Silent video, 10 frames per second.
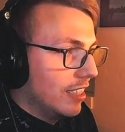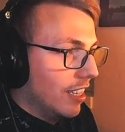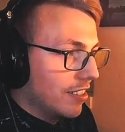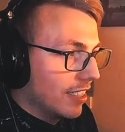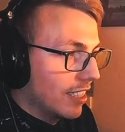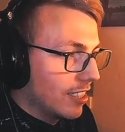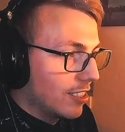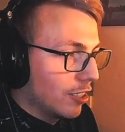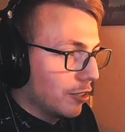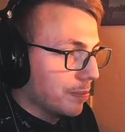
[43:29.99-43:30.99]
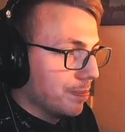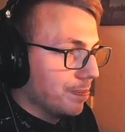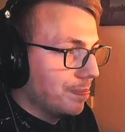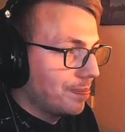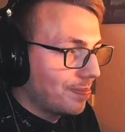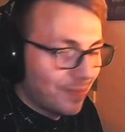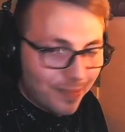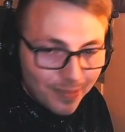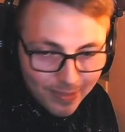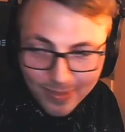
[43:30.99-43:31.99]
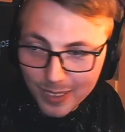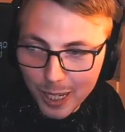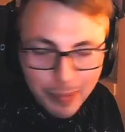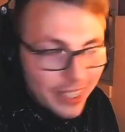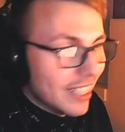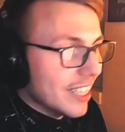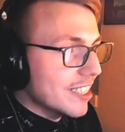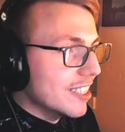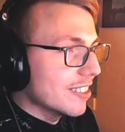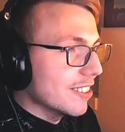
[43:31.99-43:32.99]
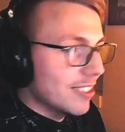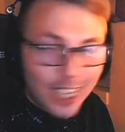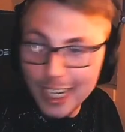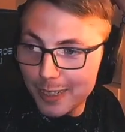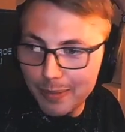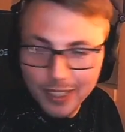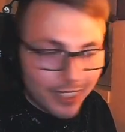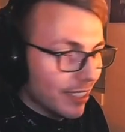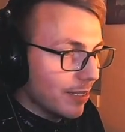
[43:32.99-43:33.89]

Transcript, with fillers: I think it's a bit lazy on their side, but